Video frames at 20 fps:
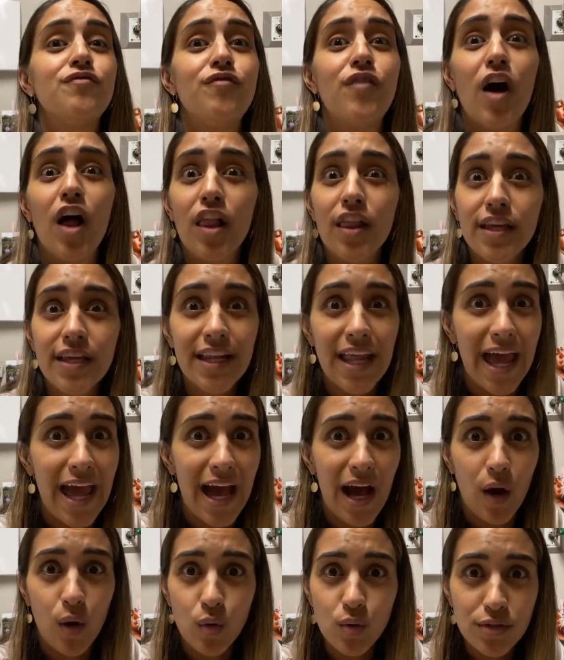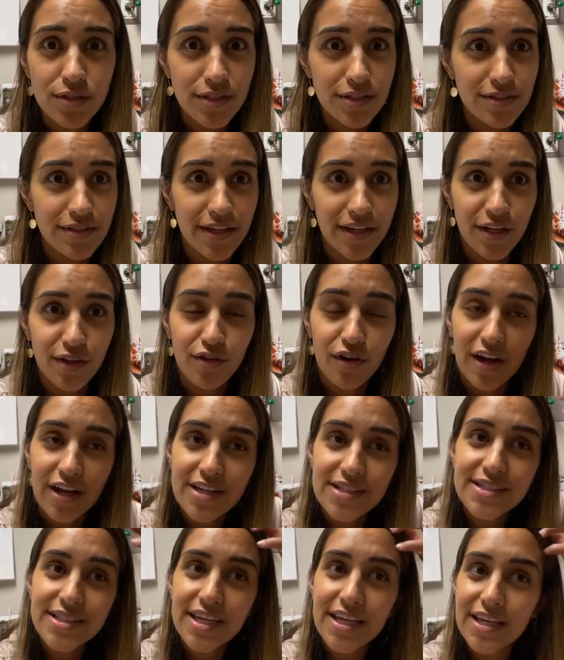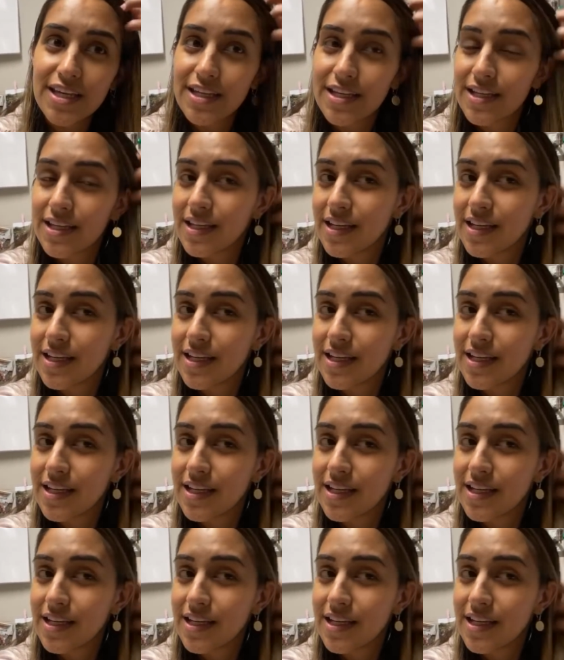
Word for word: falling out like crazy.